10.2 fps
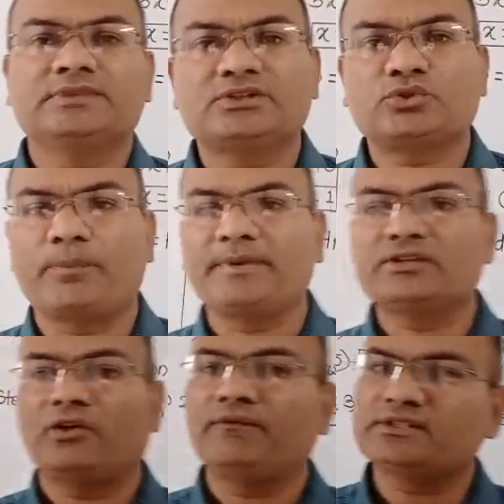this
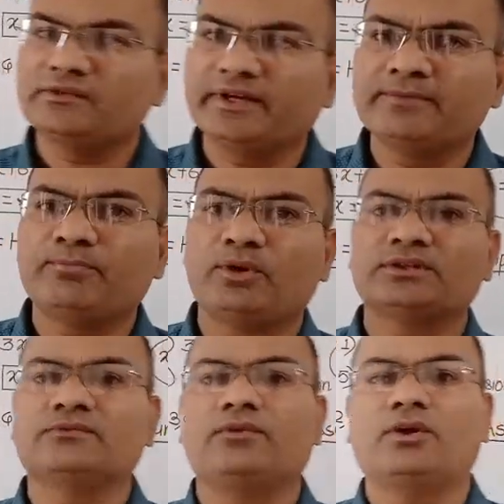topic is obviously very
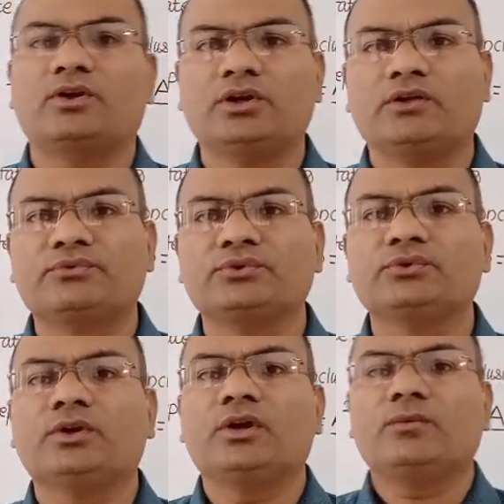important for all of
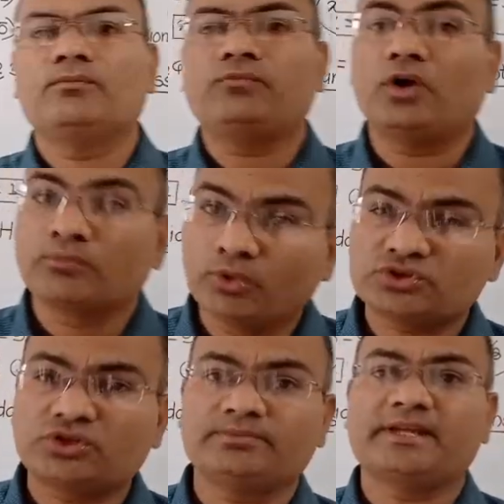you, for
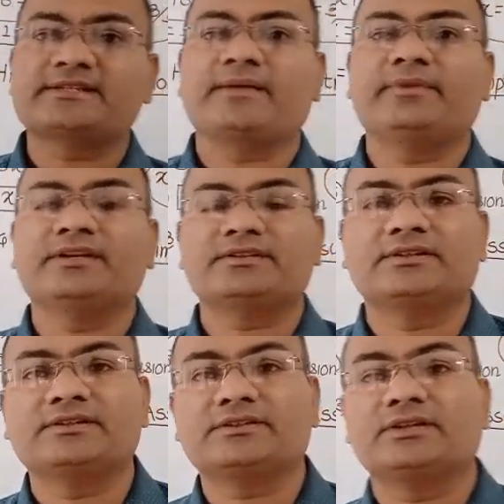most of the
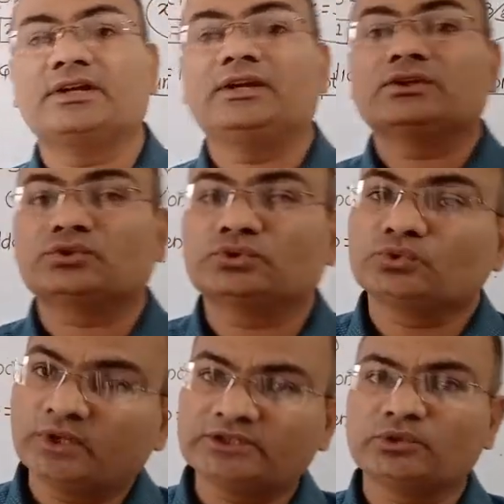examinations. So
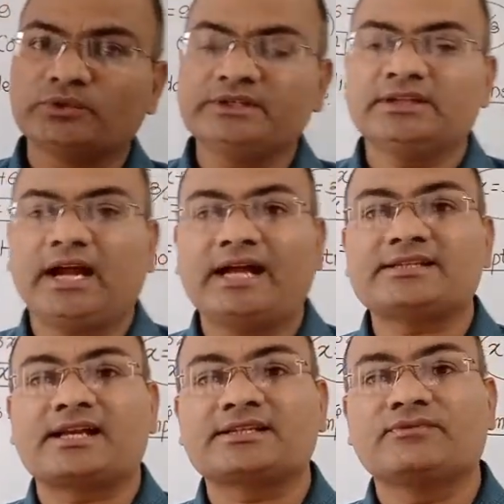to conclude with,
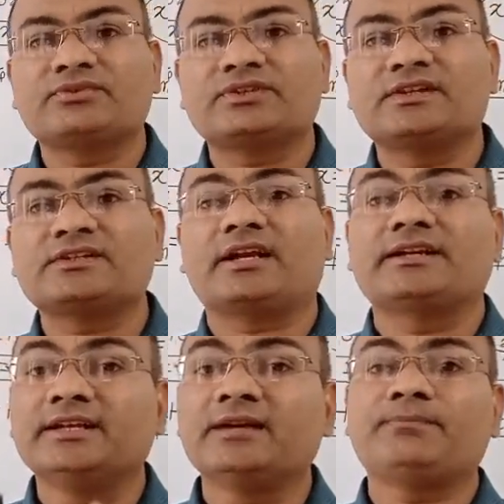as assumptions
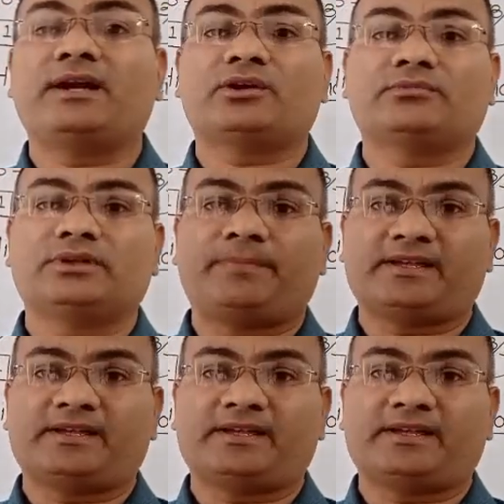are hidden part of the